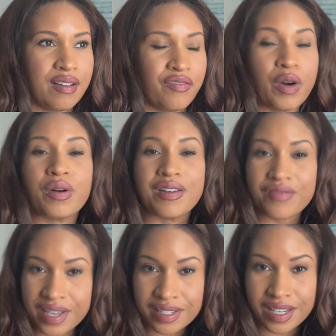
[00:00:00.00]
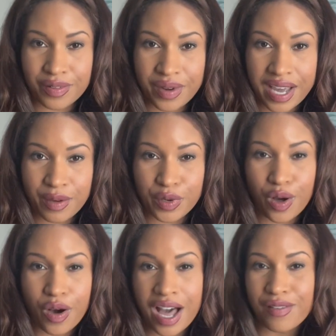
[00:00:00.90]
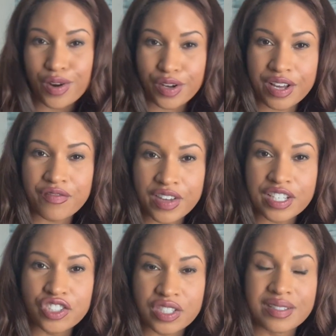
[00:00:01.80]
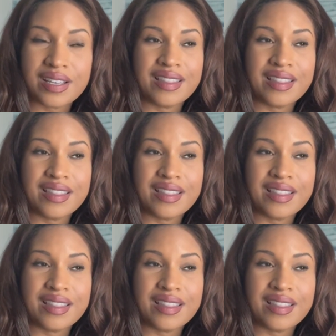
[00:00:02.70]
felt convicted, right? We all have our conviction,